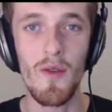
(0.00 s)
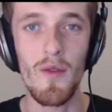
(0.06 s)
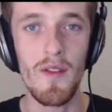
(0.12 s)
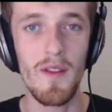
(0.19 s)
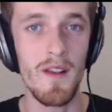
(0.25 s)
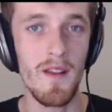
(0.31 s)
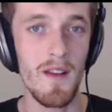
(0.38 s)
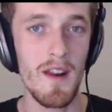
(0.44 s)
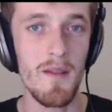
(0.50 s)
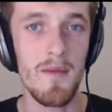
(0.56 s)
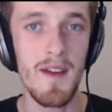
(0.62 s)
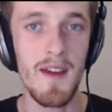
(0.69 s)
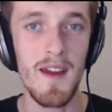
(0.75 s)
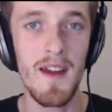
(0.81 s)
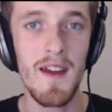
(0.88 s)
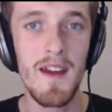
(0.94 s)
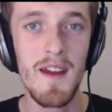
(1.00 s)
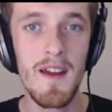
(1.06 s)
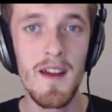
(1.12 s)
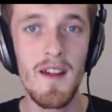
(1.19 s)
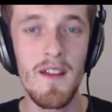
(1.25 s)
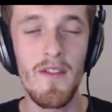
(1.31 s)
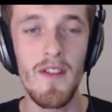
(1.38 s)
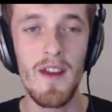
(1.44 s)
this is going to be.
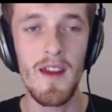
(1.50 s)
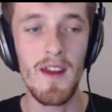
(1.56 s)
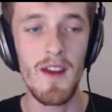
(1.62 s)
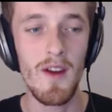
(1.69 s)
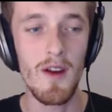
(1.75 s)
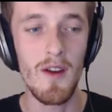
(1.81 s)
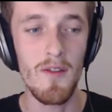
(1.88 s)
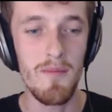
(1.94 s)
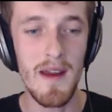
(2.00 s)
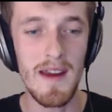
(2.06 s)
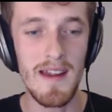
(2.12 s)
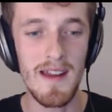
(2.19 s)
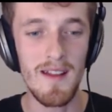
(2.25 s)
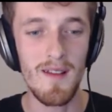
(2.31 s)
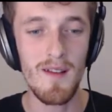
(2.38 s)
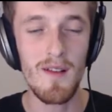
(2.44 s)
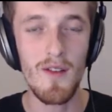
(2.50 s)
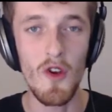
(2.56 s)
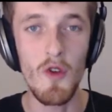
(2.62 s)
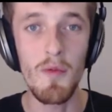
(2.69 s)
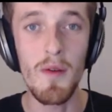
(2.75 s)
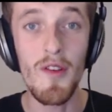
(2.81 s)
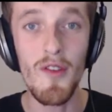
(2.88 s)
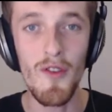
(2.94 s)
They could have made it
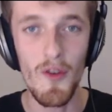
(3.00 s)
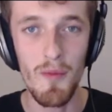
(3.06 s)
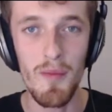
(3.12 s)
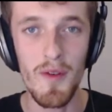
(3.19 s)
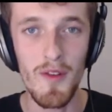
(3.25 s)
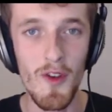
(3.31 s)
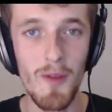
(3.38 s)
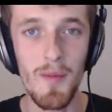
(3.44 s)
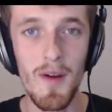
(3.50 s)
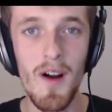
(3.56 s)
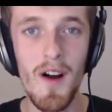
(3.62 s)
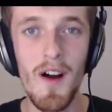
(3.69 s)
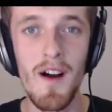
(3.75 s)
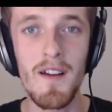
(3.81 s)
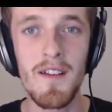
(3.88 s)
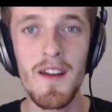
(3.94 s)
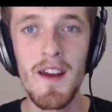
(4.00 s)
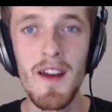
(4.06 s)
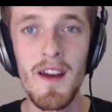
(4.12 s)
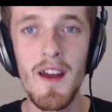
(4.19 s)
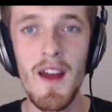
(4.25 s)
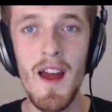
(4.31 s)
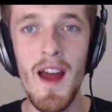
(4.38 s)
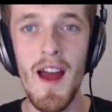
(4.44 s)
super, super, super hard,
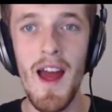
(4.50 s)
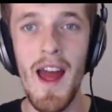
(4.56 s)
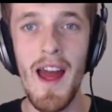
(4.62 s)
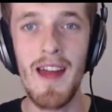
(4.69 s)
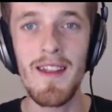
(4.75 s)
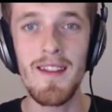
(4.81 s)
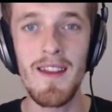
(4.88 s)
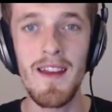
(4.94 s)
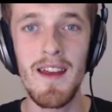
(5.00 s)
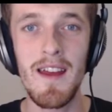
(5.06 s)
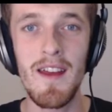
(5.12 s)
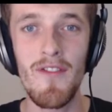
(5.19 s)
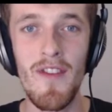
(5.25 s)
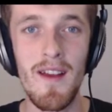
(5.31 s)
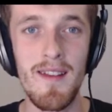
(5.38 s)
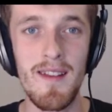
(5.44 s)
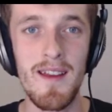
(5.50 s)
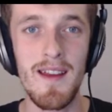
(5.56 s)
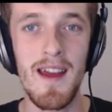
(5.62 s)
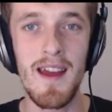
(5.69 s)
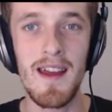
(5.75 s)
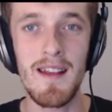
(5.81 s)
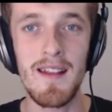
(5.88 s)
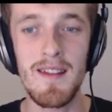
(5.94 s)
and if that's the
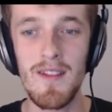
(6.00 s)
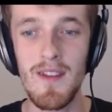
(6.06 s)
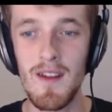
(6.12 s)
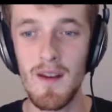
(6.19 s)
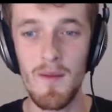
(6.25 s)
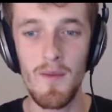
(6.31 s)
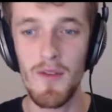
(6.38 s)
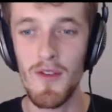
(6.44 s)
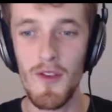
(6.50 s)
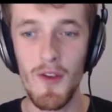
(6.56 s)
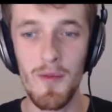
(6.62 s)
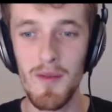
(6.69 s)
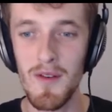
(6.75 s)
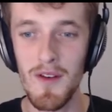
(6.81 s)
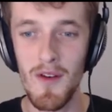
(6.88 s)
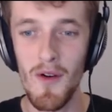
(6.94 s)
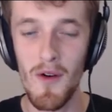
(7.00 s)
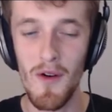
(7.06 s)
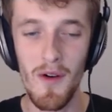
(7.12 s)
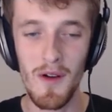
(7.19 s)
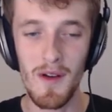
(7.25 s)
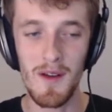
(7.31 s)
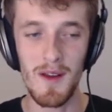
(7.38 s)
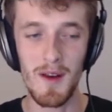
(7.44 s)
case, then I'm super not
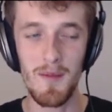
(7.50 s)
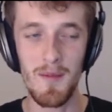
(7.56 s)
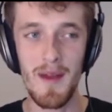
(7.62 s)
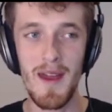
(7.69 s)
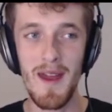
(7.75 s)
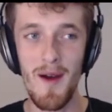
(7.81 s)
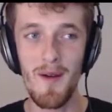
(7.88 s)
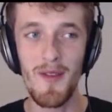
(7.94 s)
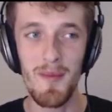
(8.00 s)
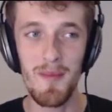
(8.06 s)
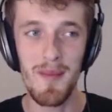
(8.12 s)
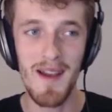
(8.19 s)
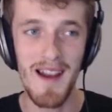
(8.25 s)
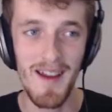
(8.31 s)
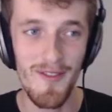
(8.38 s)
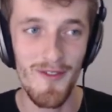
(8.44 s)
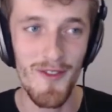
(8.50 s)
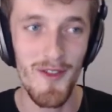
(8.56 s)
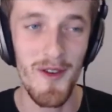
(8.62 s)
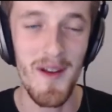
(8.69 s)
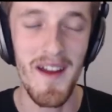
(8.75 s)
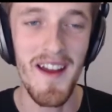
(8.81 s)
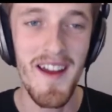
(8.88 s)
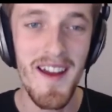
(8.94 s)
going to be able to play through
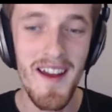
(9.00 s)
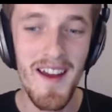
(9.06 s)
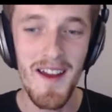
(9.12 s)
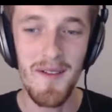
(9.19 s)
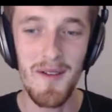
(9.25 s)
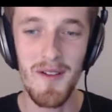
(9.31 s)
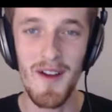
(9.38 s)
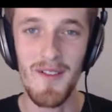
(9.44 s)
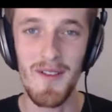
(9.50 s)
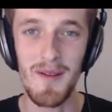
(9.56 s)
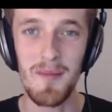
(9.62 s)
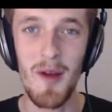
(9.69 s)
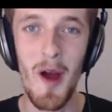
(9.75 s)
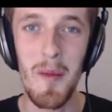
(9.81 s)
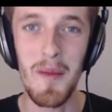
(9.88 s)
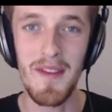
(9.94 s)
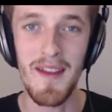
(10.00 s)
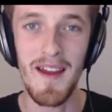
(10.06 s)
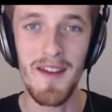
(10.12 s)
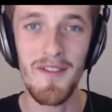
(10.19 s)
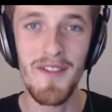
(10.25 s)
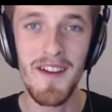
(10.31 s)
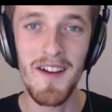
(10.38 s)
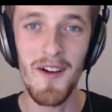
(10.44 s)
it with having
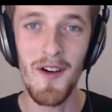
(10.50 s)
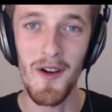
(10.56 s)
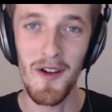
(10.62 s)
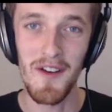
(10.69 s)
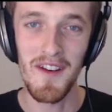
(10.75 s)
permadeath on.